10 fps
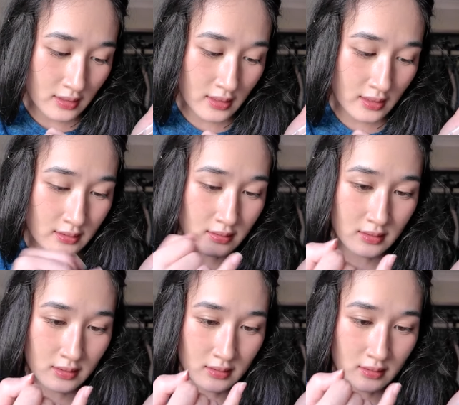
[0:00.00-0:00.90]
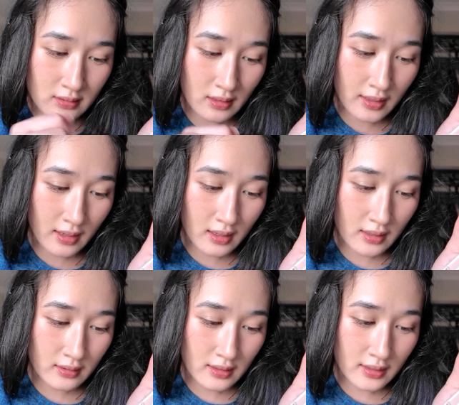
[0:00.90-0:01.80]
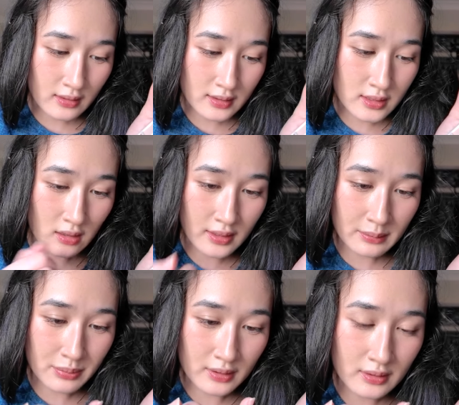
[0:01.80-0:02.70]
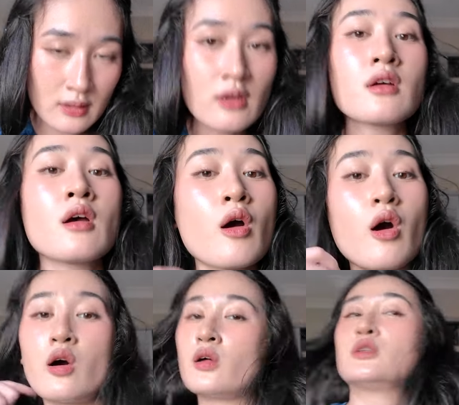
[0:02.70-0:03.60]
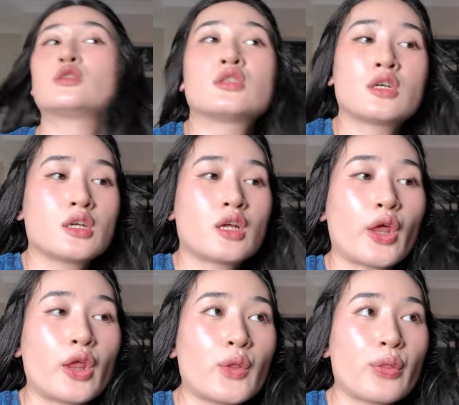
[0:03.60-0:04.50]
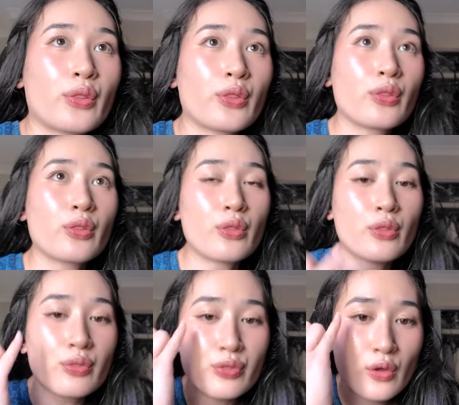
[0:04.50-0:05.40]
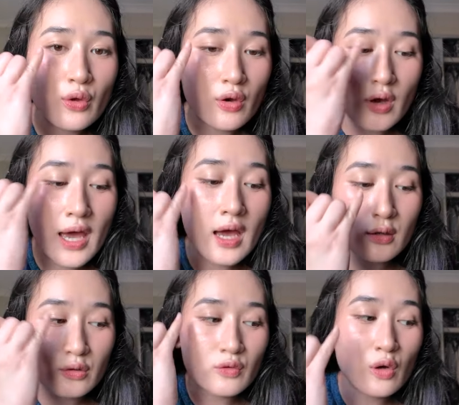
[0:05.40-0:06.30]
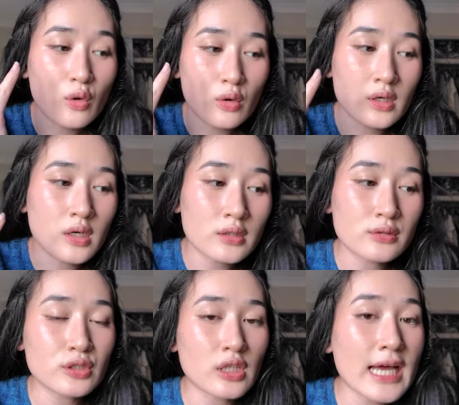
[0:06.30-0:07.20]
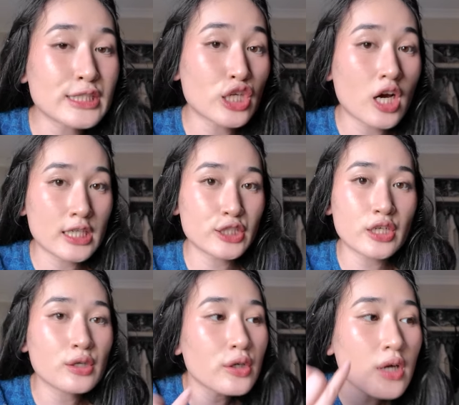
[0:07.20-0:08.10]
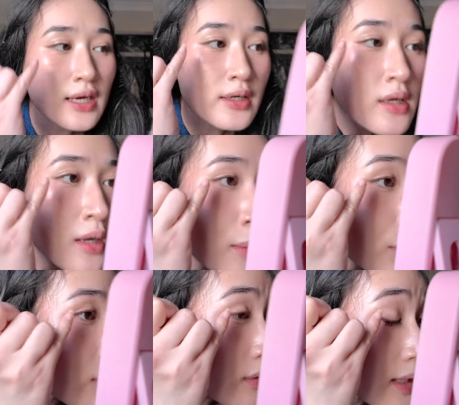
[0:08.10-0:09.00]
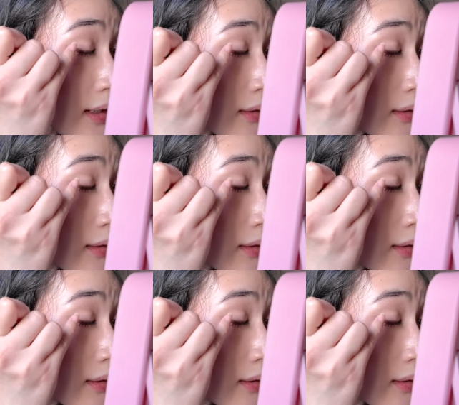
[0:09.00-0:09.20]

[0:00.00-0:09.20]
And I add like a tiny bit on the outer corner. So like as an eyeshadow, I put it on the